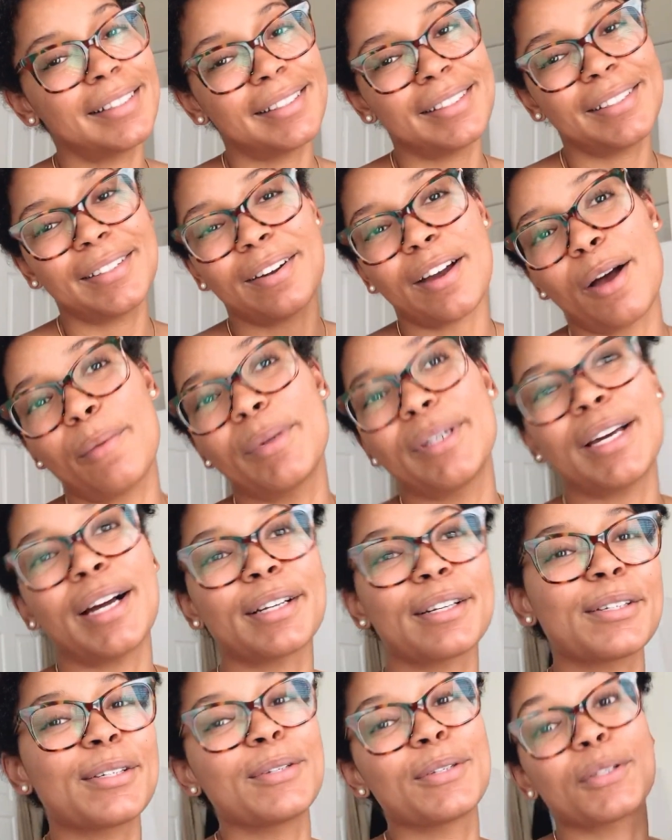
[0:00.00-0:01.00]
Don't call me
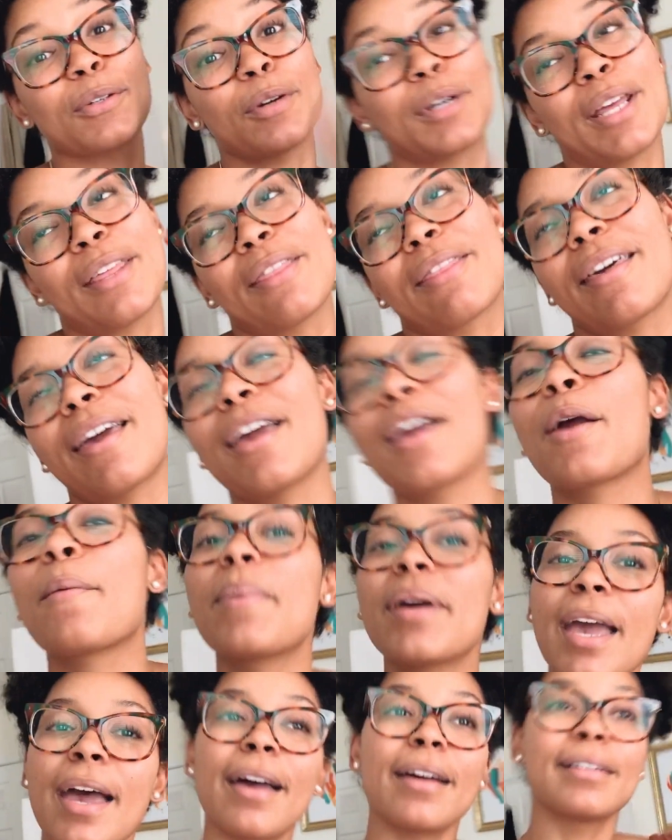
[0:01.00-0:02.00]
Dr. Seuss or anything.
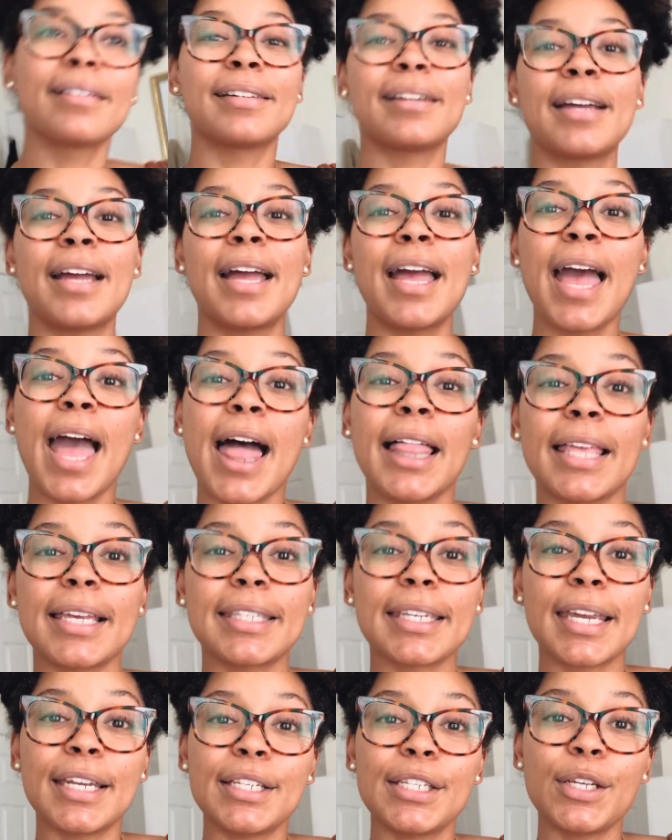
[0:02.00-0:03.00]
But yeah, let's
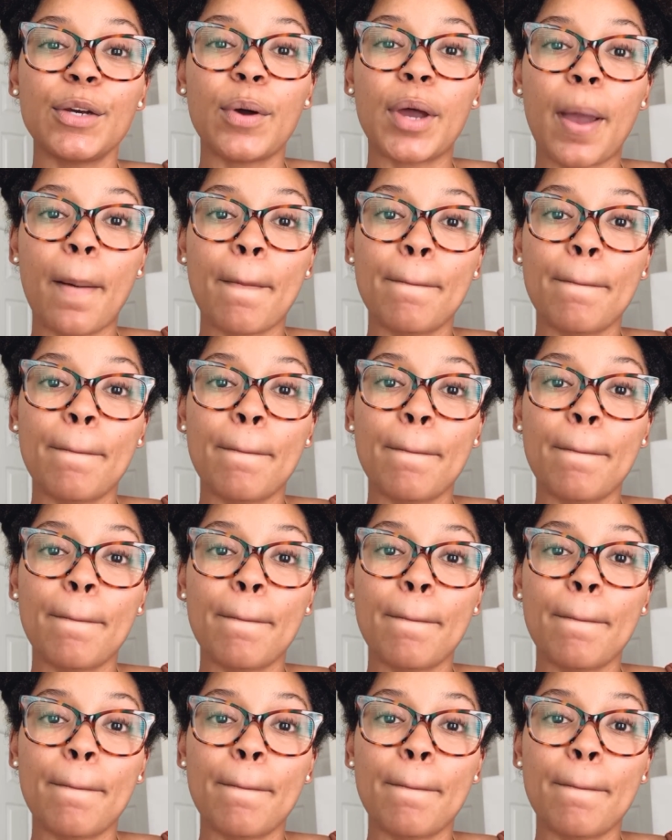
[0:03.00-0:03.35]
get into it.